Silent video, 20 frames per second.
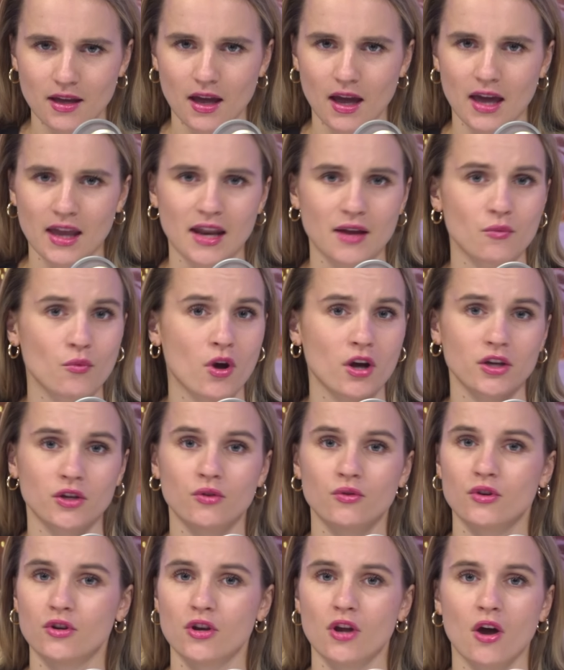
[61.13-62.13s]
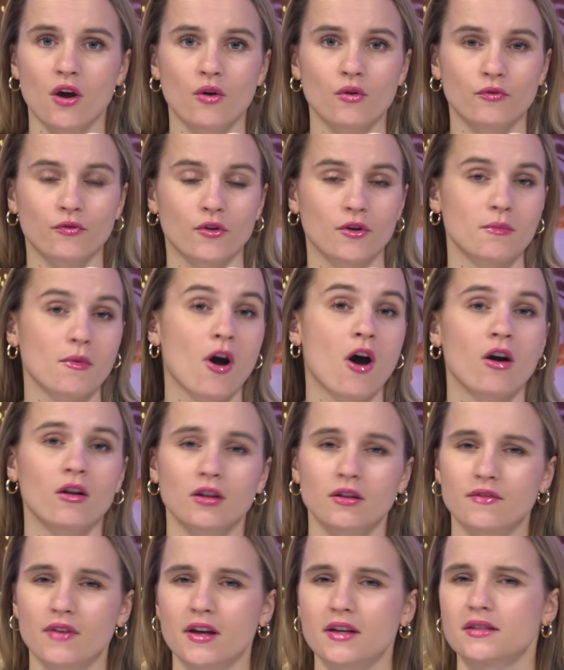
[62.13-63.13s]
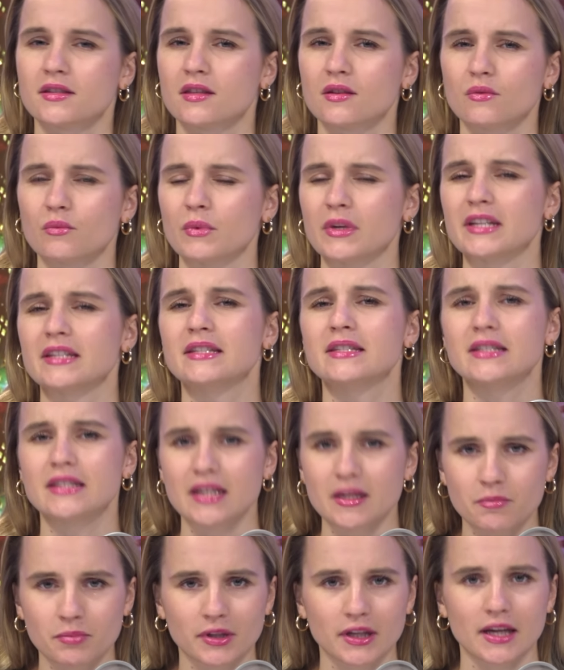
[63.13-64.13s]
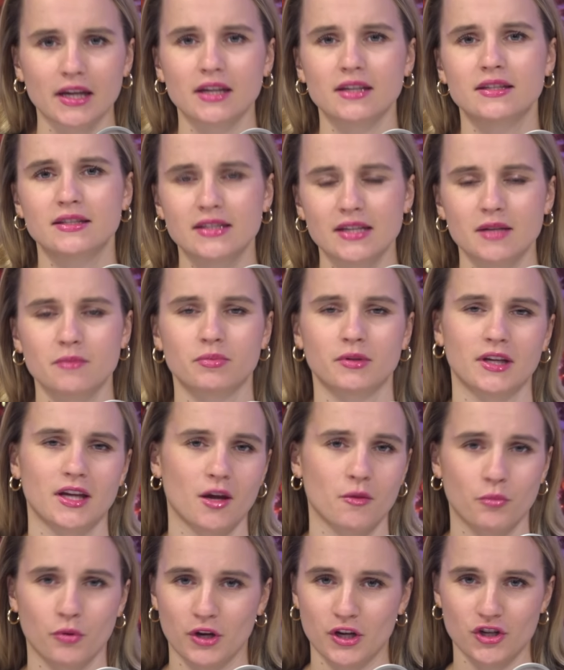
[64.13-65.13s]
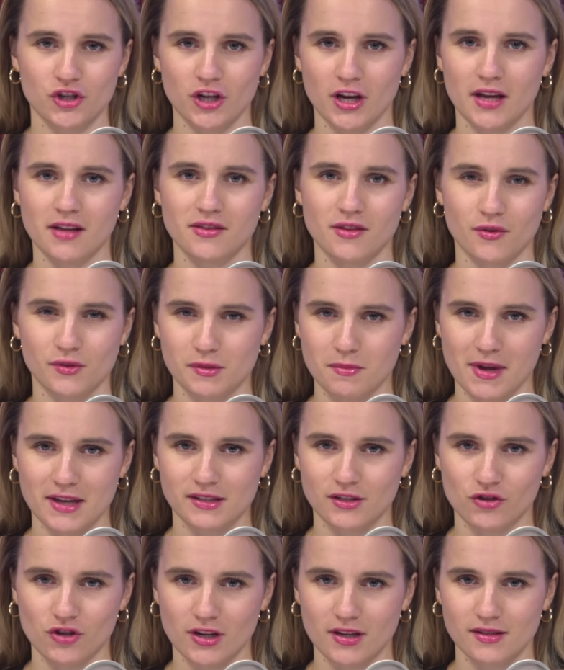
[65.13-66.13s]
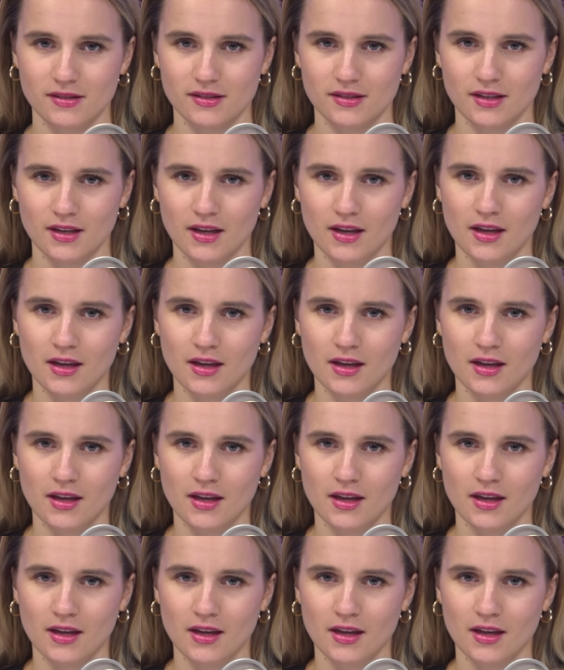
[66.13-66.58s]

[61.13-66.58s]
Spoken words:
And I want you to know from all of us that we deeply, deeply appreciate those messages.